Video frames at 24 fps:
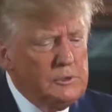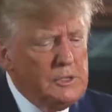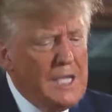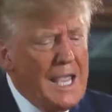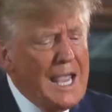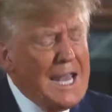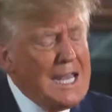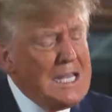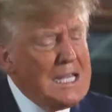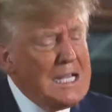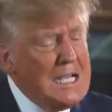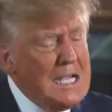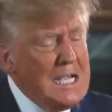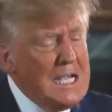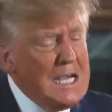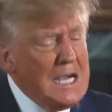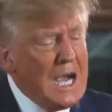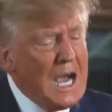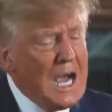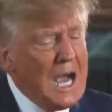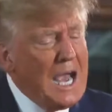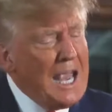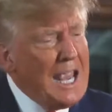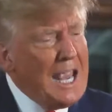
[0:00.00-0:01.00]
And
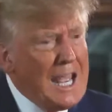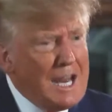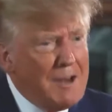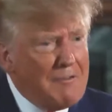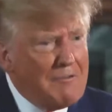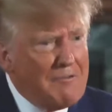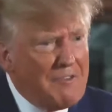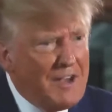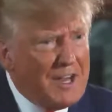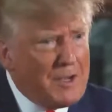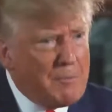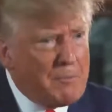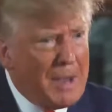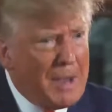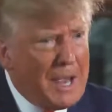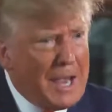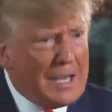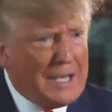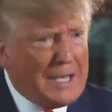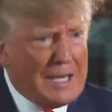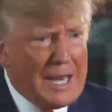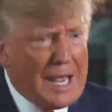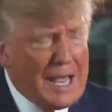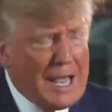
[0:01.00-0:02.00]
I had to fight
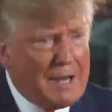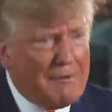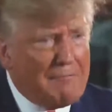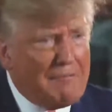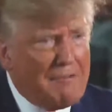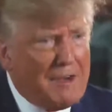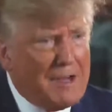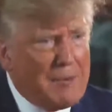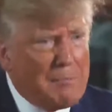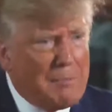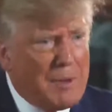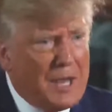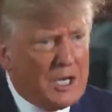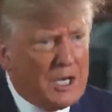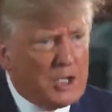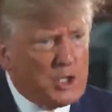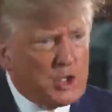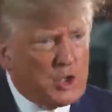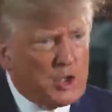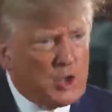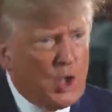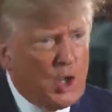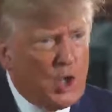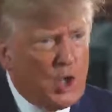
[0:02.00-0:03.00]
back, and I had to fight back
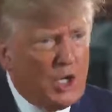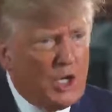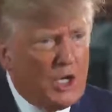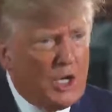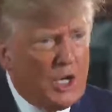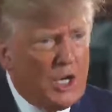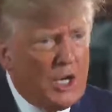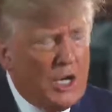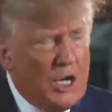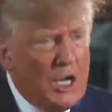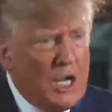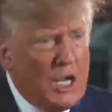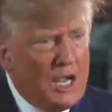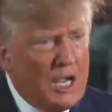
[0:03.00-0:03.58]
strongly.